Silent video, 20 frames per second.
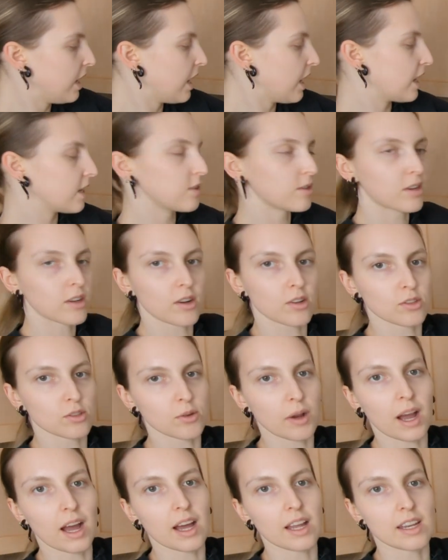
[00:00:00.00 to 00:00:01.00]
And you can also
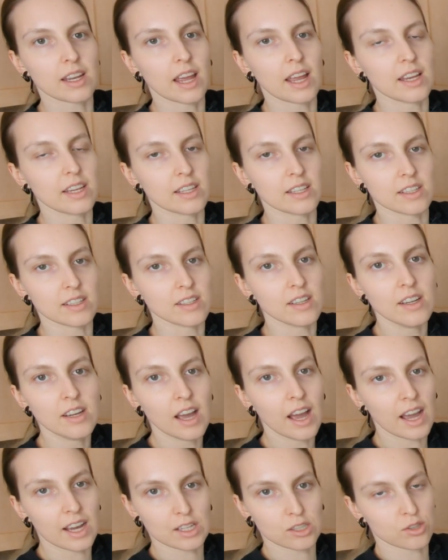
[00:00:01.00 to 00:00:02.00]
add any
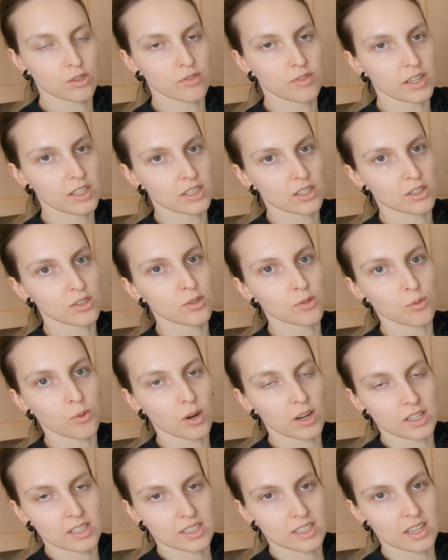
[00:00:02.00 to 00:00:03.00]
extra veggies you
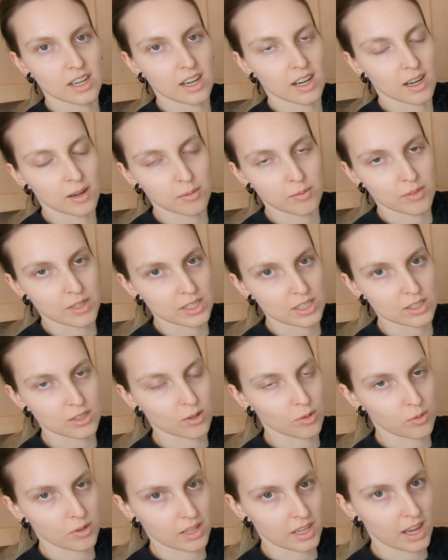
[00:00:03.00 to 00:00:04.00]
want. Veggies
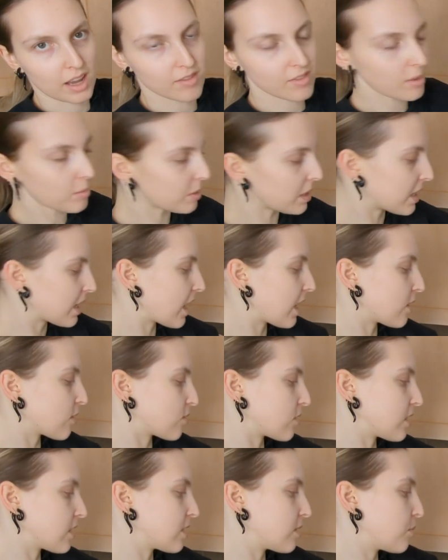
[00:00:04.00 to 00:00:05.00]
don't really have that many
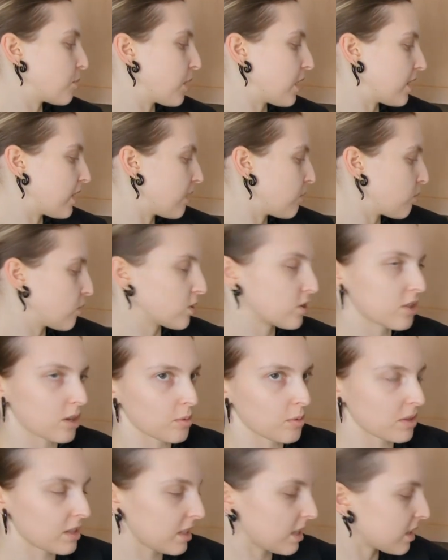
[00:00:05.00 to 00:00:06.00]
calories, but we'll start
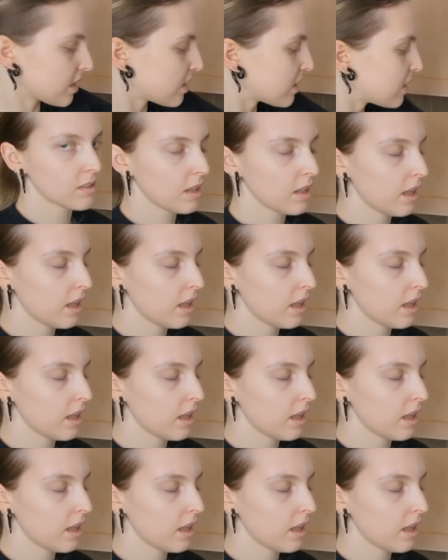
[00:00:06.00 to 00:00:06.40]
with this.